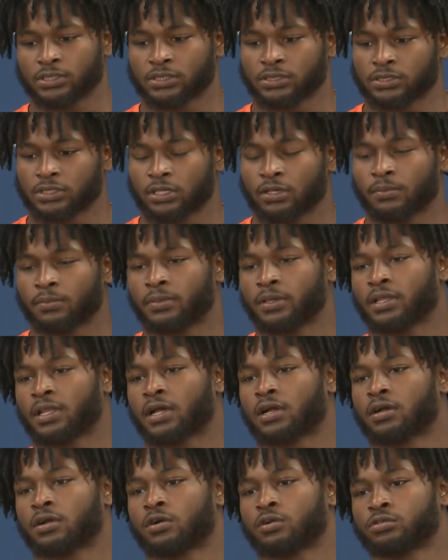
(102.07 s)
Just him being
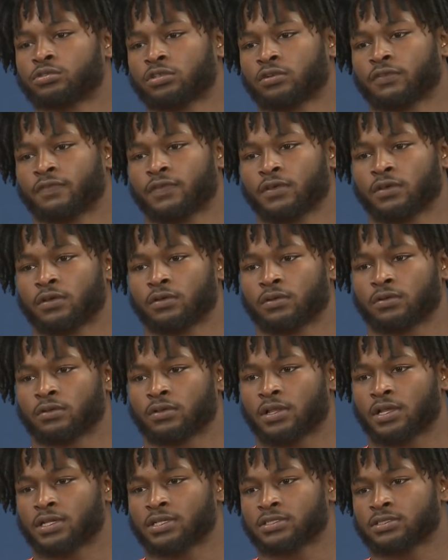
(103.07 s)
like a coach on the field.
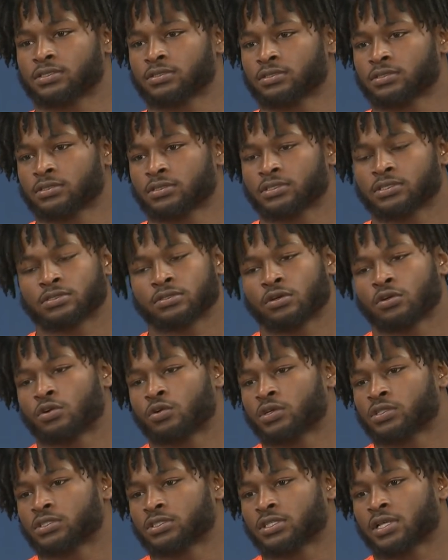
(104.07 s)
Like, there's no
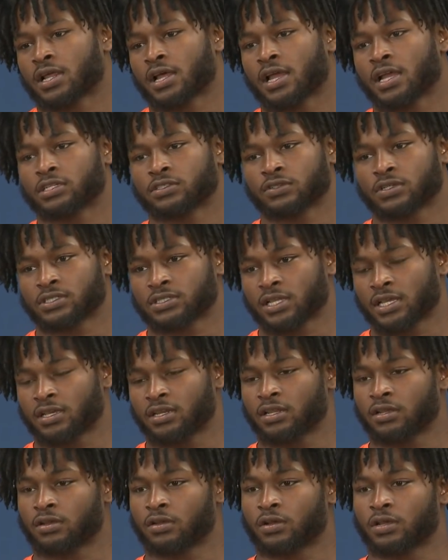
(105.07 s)
questions that I asked Russ that he
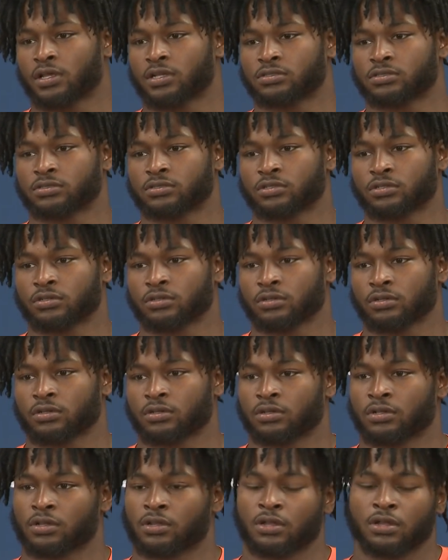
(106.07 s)
didn't know the answer
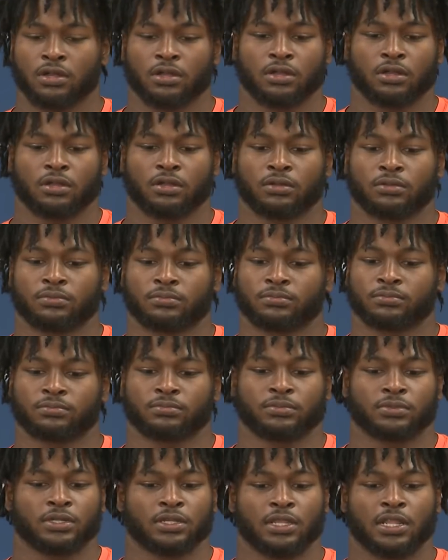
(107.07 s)
to.
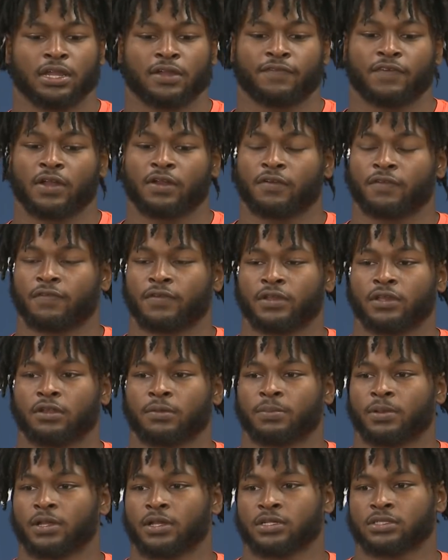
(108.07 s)
Like, if I ever forget a
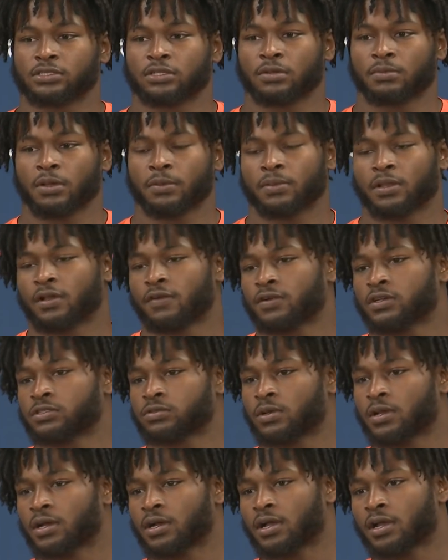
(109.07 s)
play or something, I'd be like, Russ,
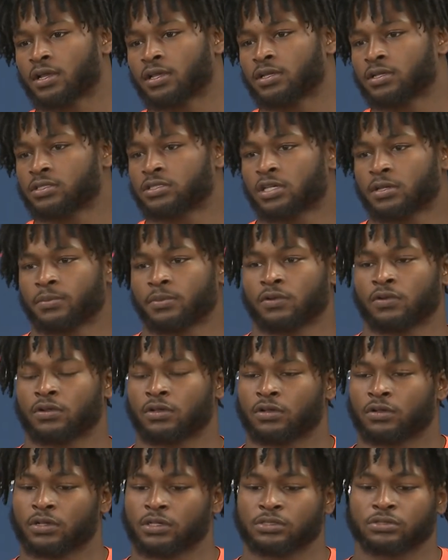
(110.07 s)
what I got? He'll tell me real
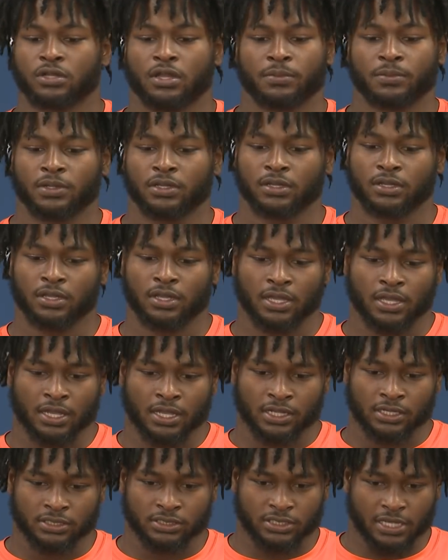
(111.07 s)
quick. So, I mean,
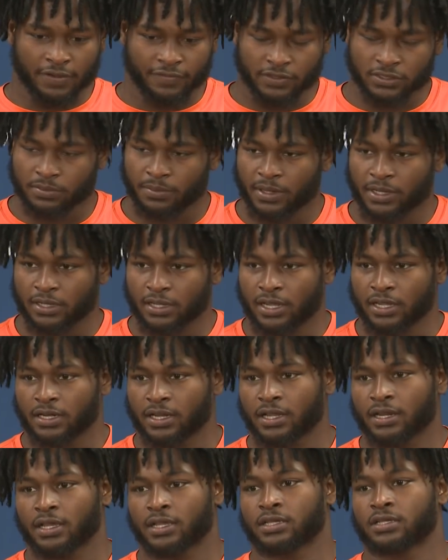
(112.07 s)
just having somebody like
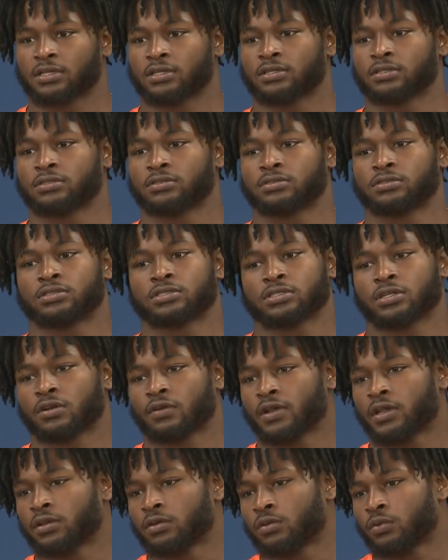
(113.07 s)
that can just
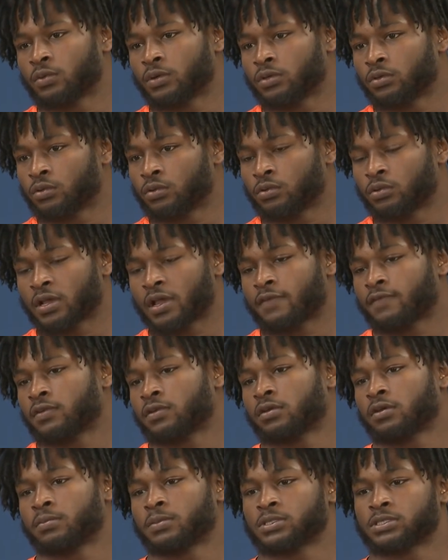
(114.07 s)
correct you when you have a
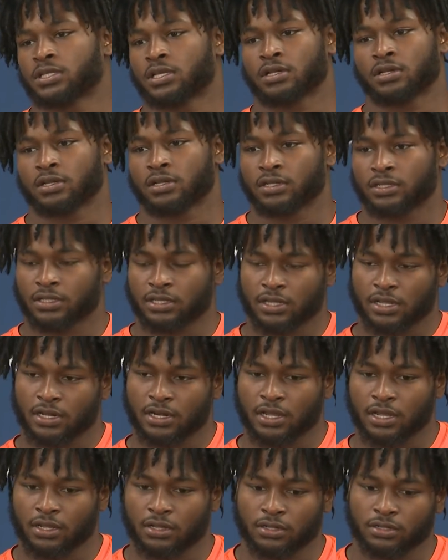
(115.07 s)
little mistake or anything like
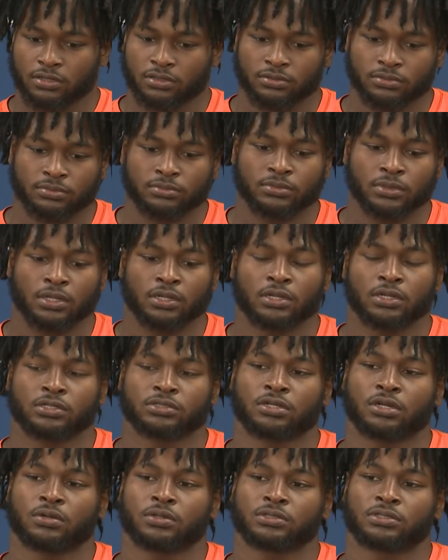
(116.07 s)
that,
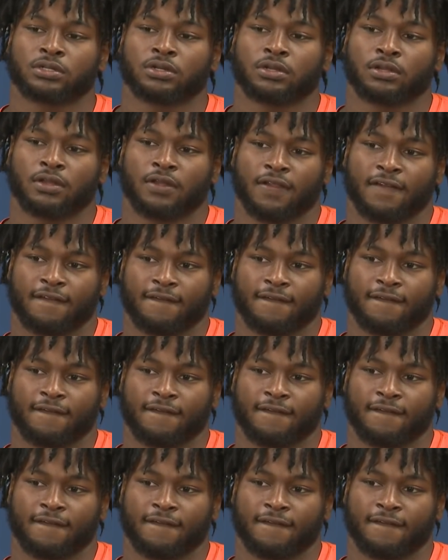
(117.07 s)
it's always good.